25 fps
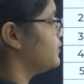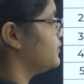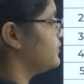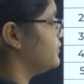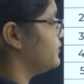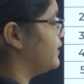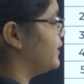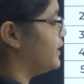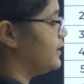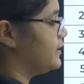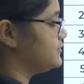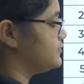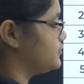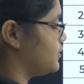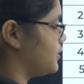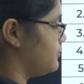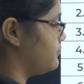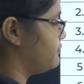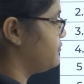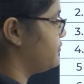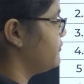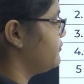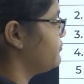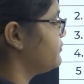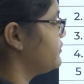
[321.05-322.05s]

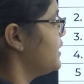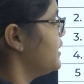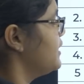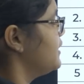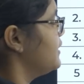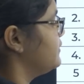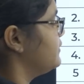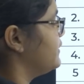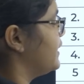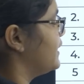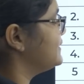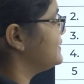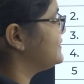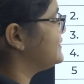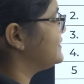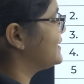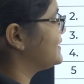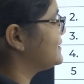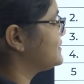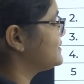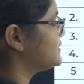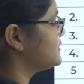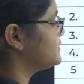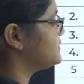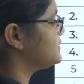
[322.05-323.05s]
then
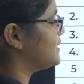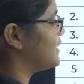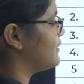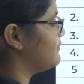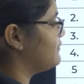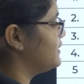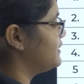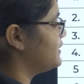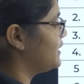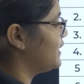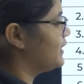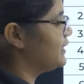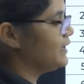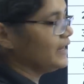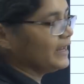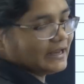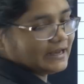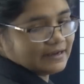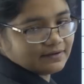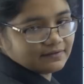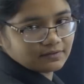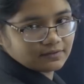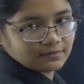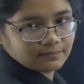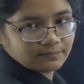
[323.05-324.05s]
6th, 7th, and
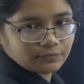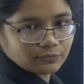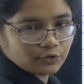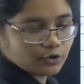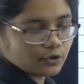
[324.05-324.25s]
8th.